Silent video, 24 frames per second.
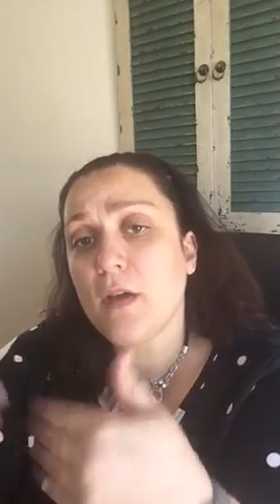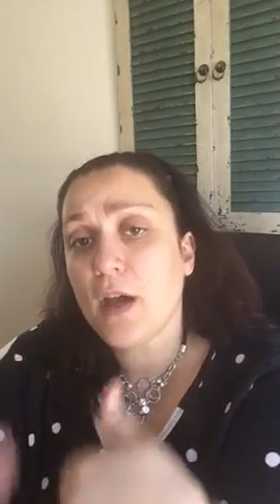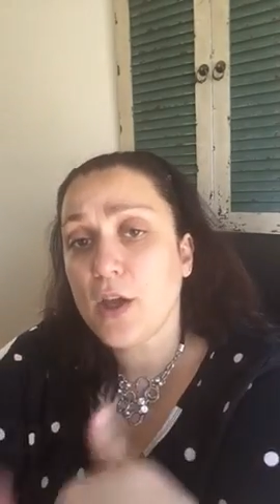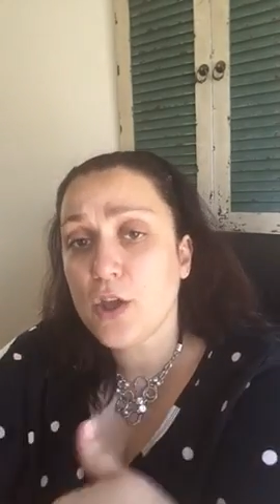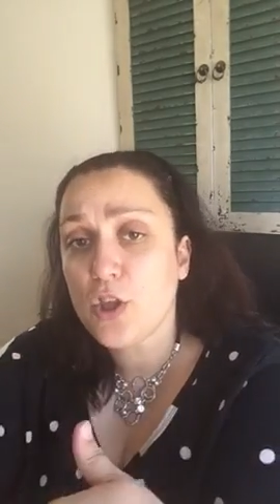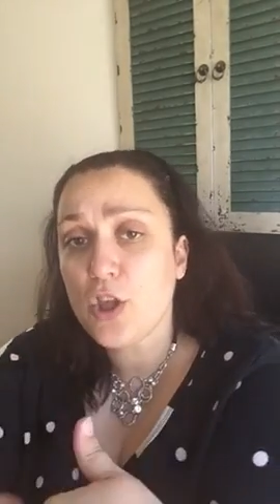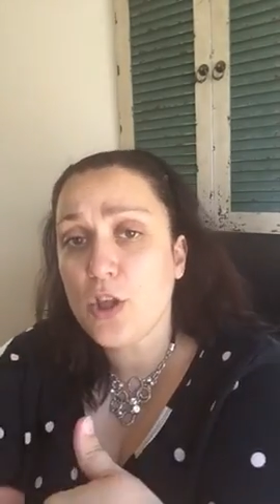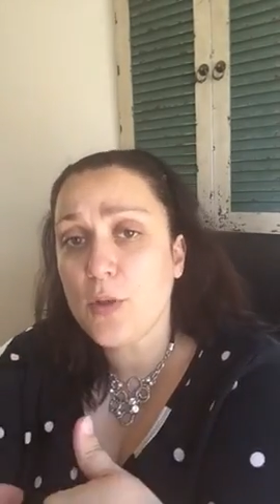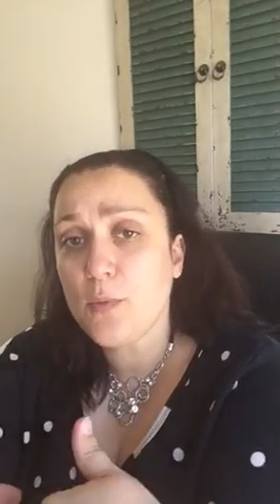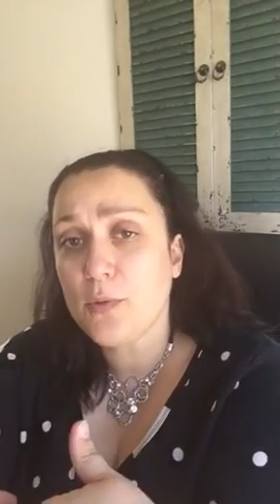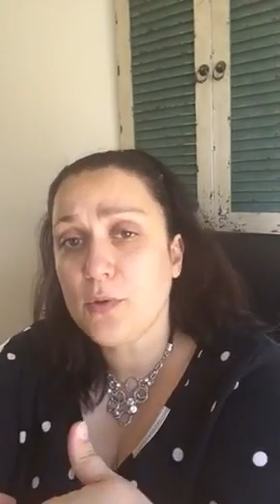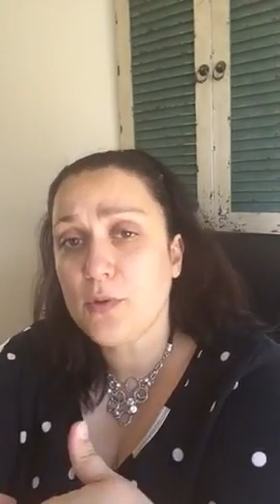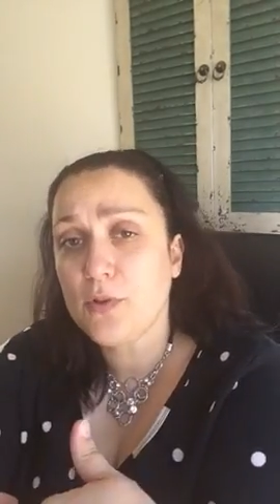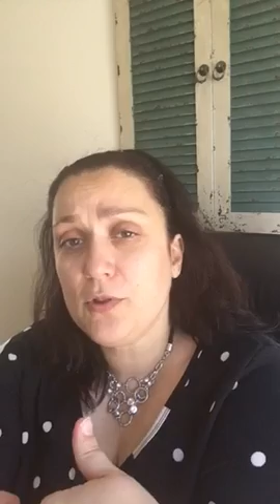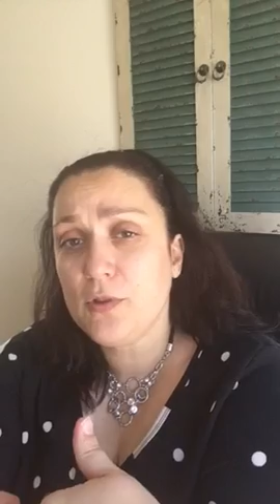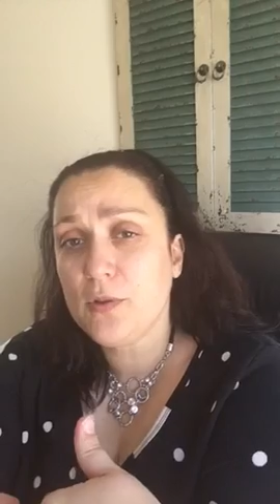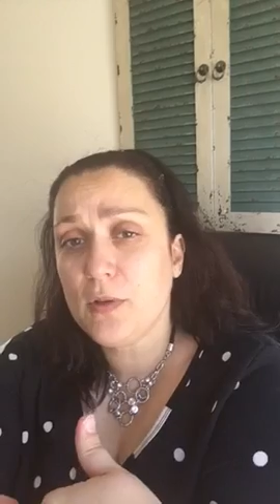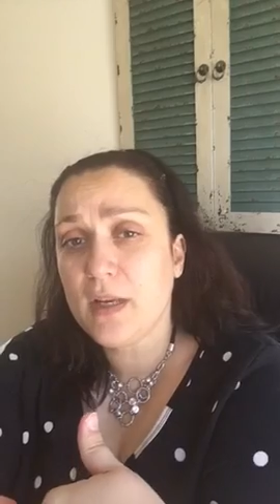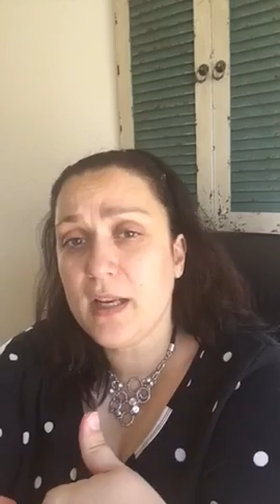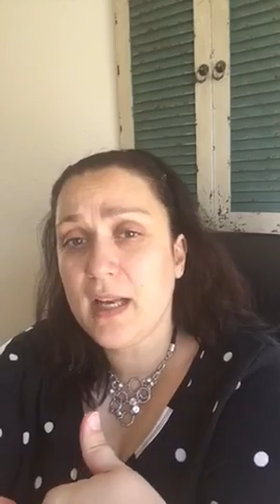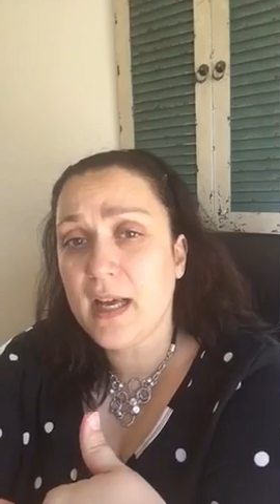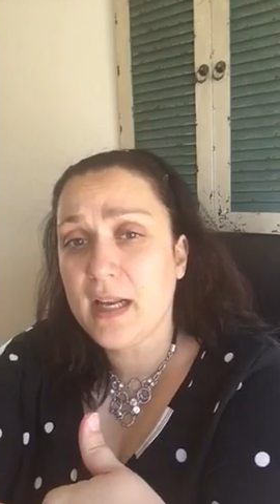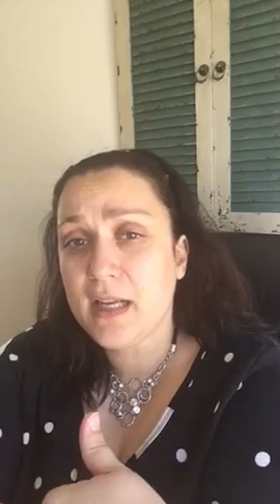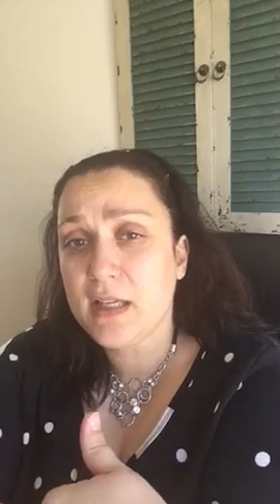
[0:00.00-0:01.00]
actually want to
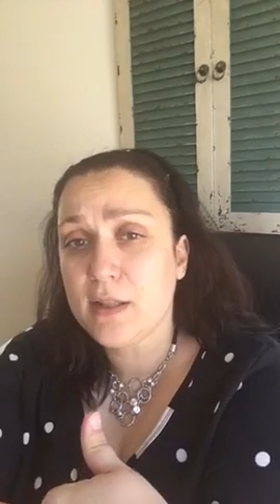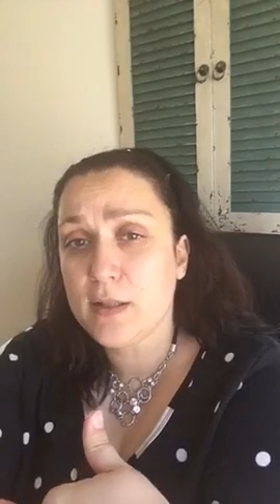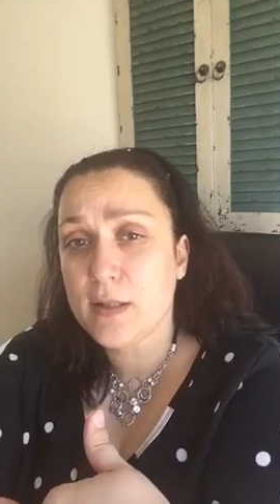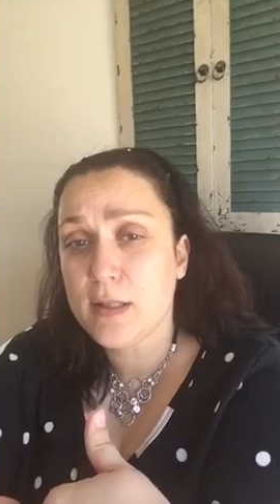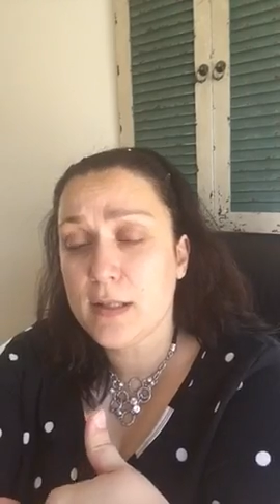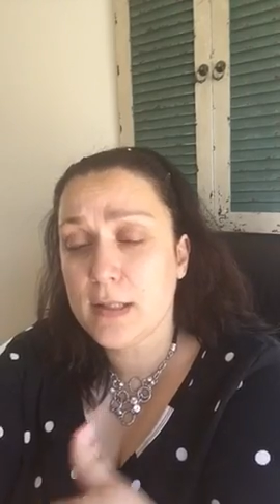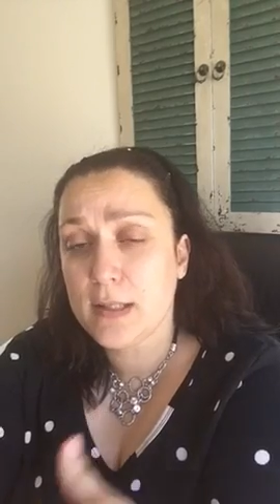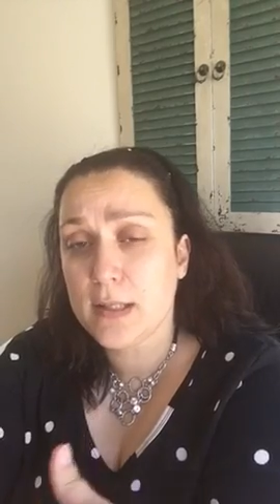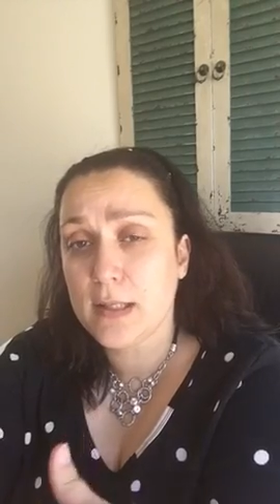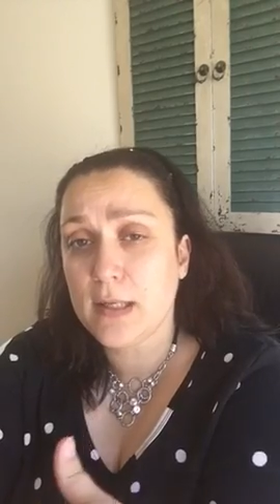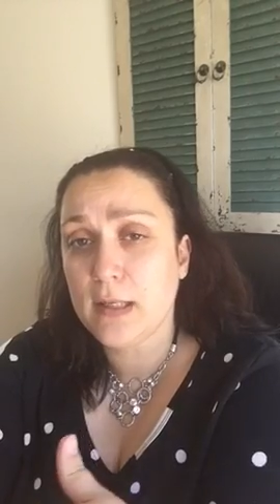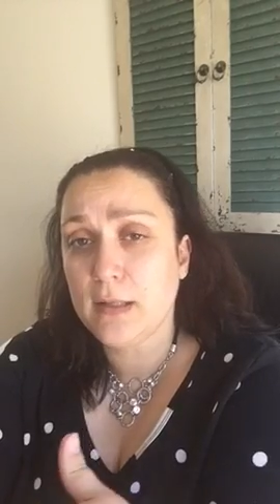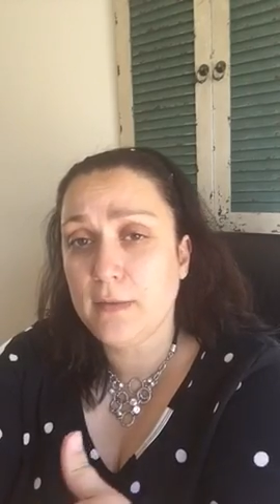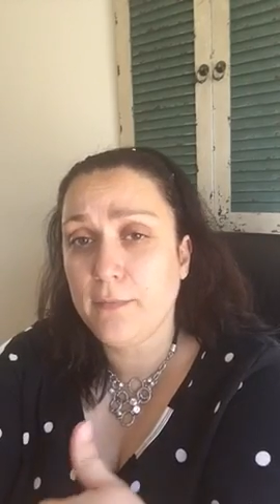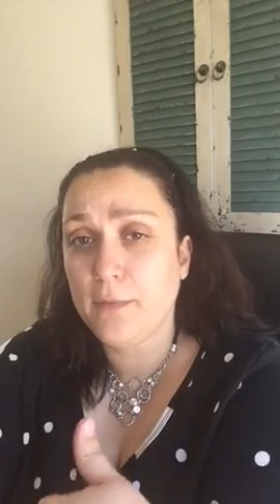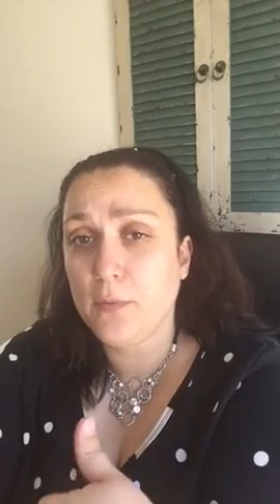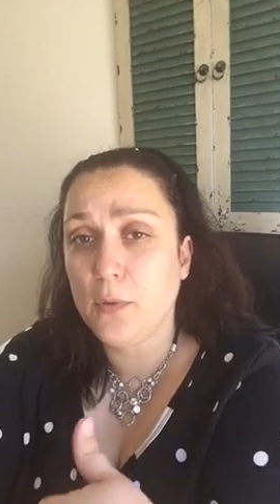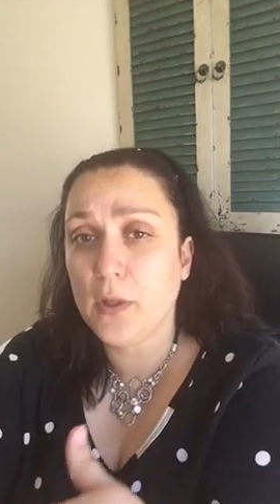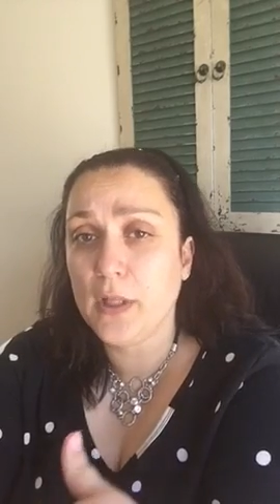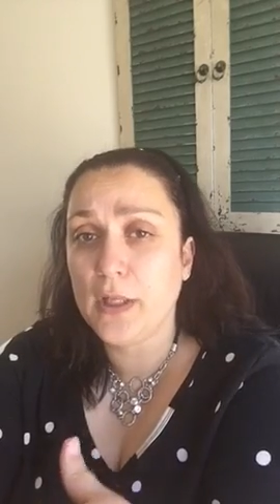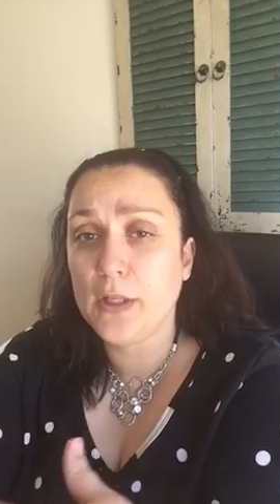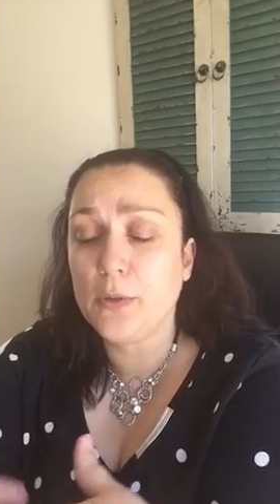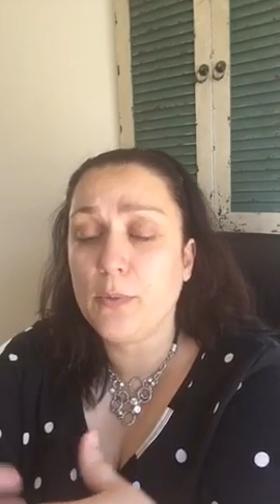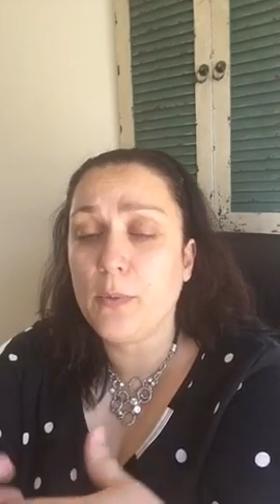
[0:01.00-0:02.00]
let it sit
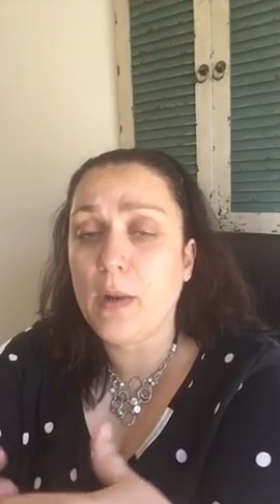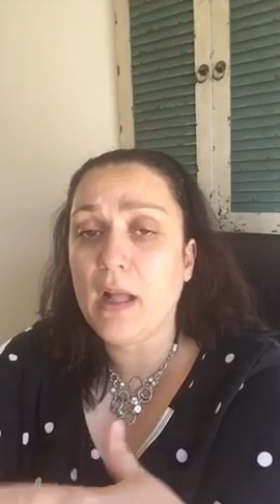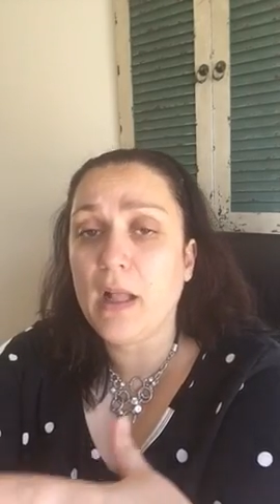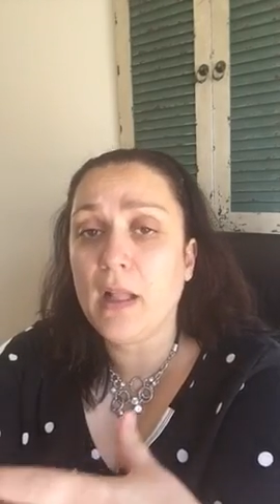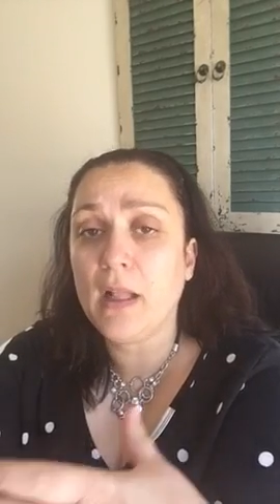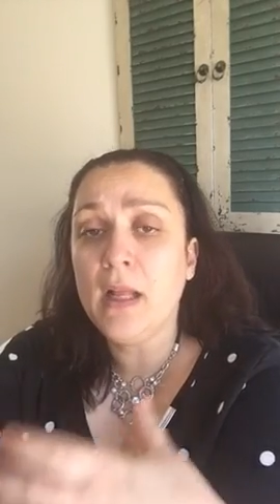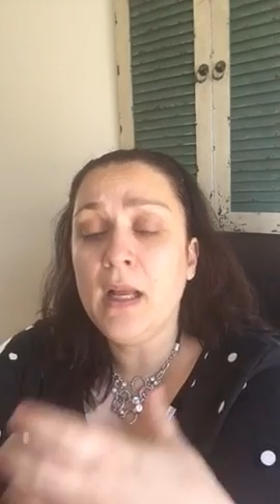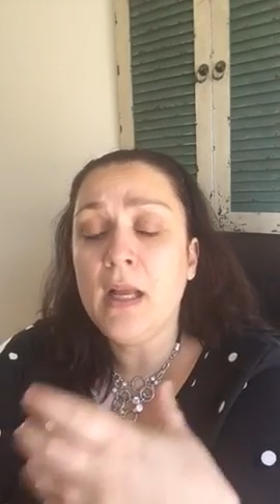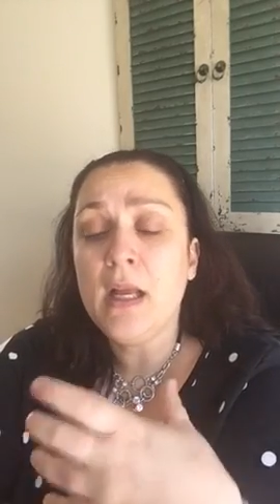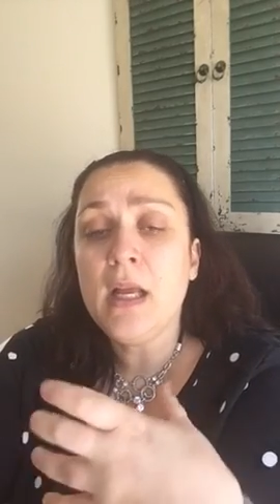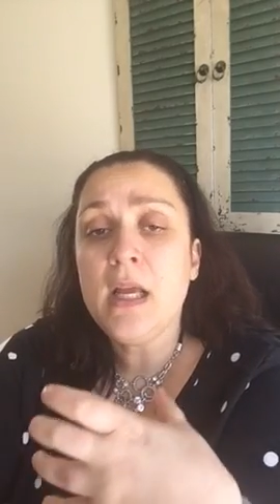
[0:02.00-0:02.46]
for a little while.